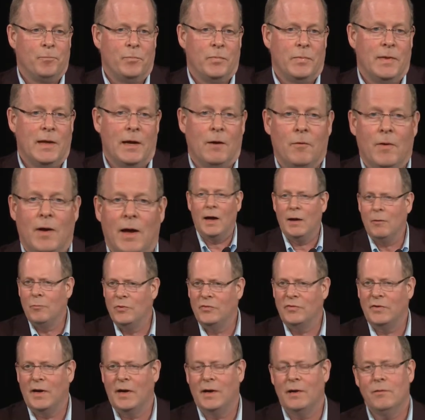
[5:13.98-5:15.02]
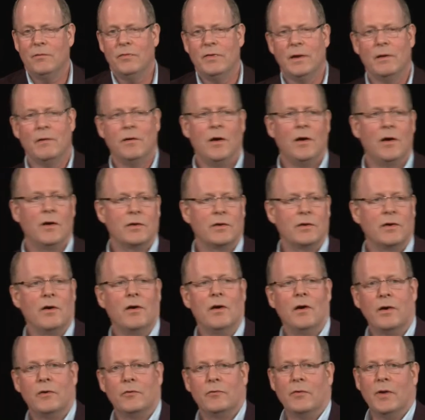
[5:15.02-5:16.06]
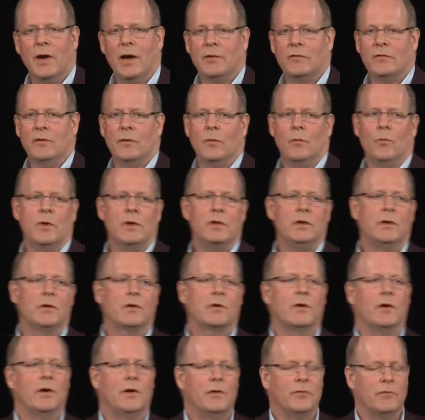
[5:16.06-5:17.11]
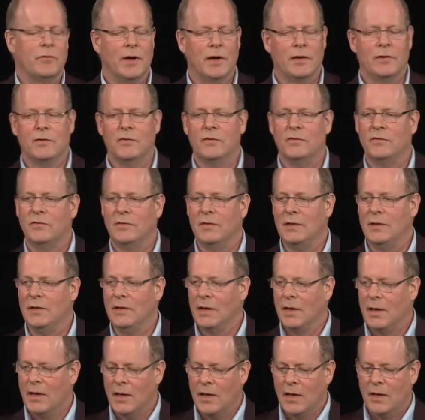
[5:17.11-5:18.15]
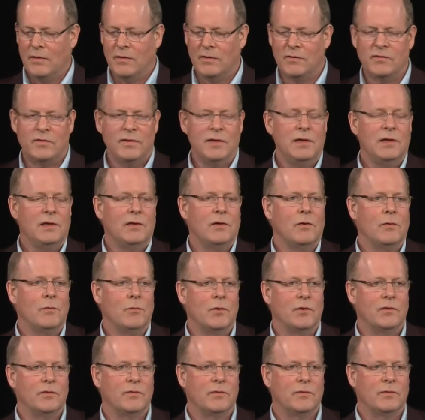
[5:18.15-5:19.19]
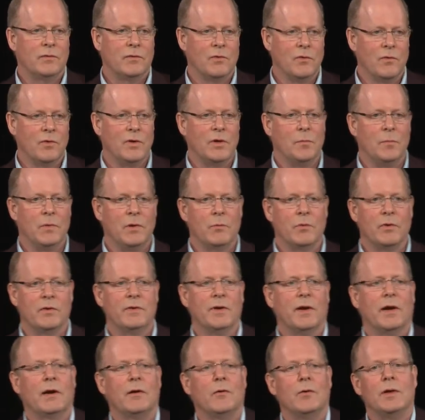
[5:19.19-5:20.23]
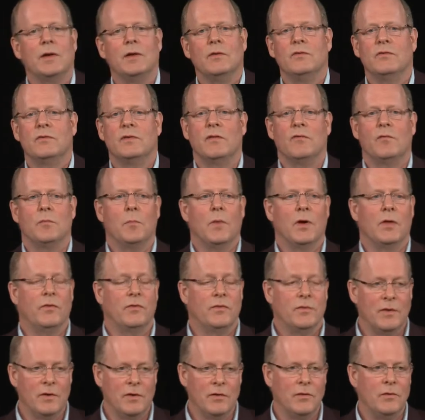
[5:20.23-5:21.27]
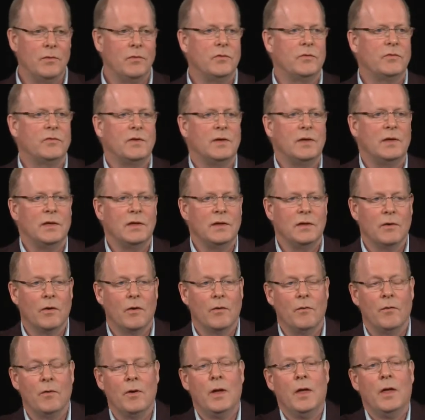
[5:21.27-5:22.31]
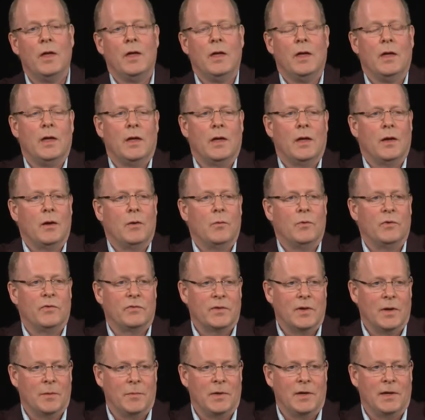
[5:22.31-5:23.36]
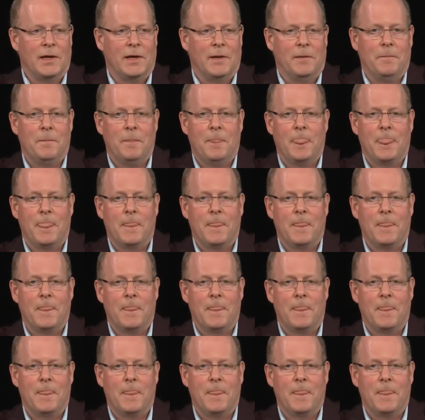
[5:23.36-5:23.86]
Now, I was hired there on contract, on a 1-year contract, because the CEO was going to be retiring in 7 months and a new CEO was coming in.